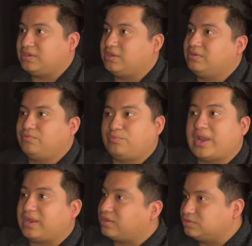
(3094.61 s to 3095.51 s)
and
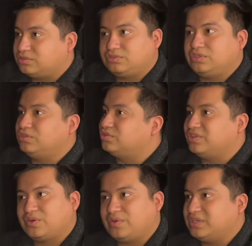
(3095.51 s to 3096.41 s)
rent continues to
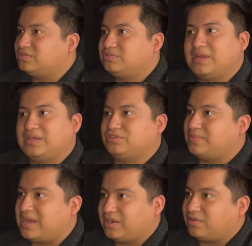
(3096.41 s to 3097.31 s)
increase at
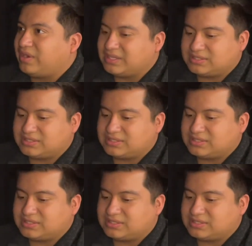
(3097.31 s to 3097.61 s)
dramatic rates.